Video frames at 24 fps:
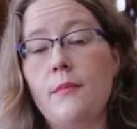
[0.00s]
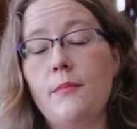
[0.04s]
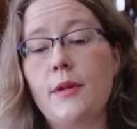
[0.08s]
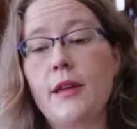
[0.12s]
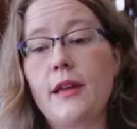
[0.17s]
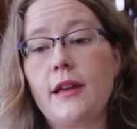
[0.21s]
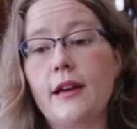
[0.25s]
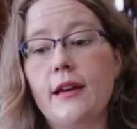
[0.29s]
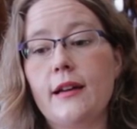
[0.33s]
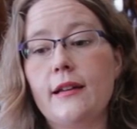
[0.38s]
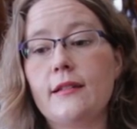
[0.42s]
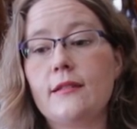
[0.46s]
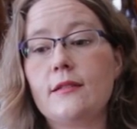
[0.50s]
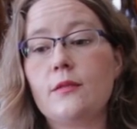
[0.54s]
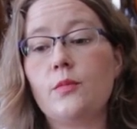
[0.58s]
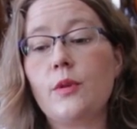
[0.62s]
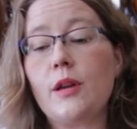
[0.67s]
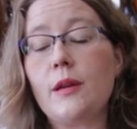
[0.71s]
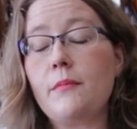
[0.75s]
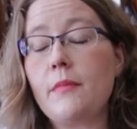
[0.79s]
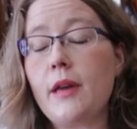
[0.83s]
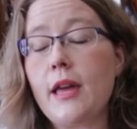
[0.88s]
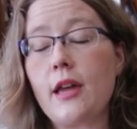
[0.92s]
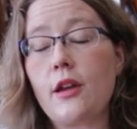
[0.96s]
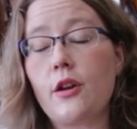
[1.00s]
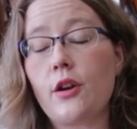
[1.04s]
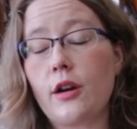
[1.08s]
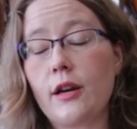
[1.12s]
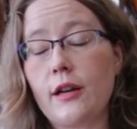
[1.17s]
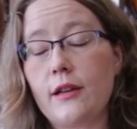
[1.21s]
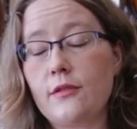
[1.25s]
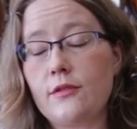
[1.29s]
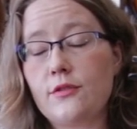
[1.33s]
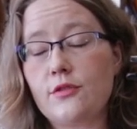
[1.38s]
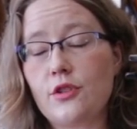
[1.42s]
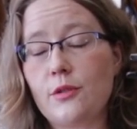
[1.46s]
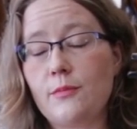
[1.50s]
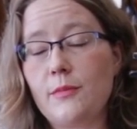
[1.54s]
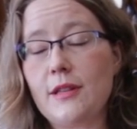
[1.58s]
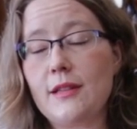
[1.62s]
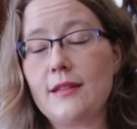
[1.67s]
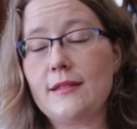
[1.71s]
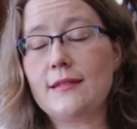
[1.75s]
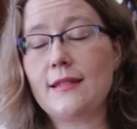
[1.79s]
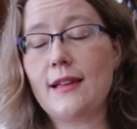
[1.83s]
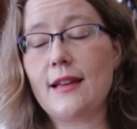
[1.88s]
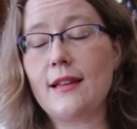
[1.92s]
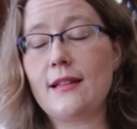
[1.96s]
because we make our
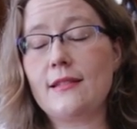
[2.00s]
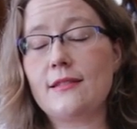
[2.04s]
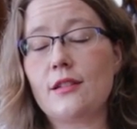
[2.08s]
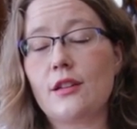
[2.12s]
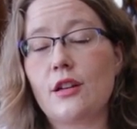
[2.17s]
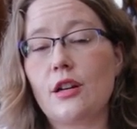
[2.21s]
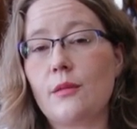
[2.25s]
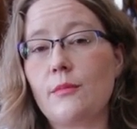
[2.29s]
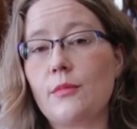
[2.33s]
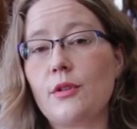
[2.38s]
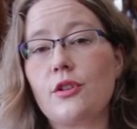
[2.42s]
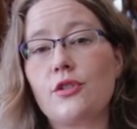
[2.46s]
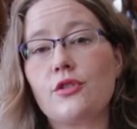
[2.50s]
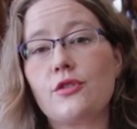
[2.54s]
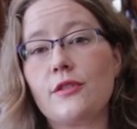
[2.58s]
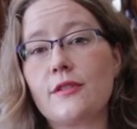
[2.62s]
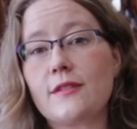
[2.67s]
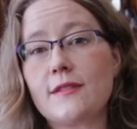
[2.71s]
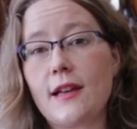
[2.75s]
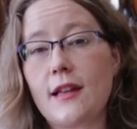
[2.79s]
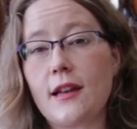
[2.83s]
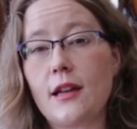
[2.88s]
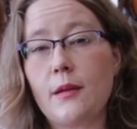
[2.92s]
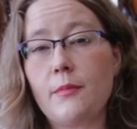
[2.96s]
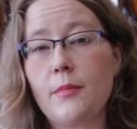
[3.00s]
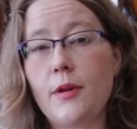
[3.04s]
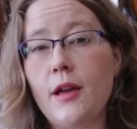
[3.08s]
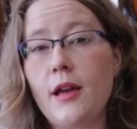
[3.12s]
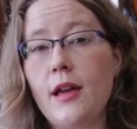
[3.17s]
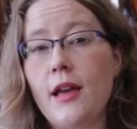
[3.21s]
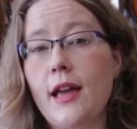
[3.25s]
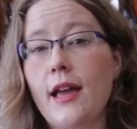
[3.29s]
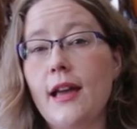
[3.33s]
instruments and it's a commercial setup.